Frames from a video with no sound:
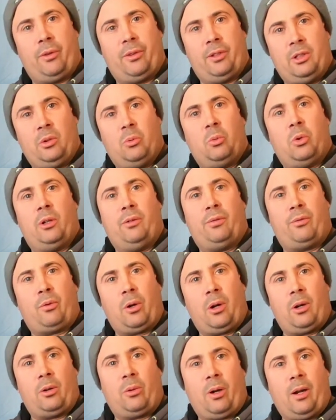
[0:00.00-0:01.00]
than you would
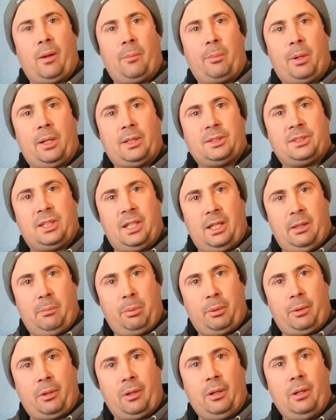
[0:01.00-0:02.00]
for a Grandpa
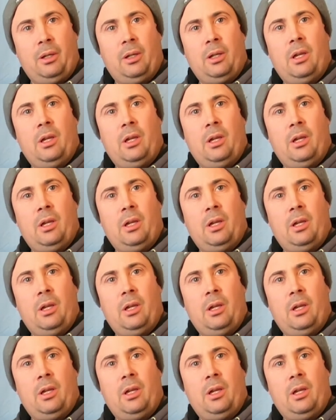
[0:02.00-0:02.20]
stapler,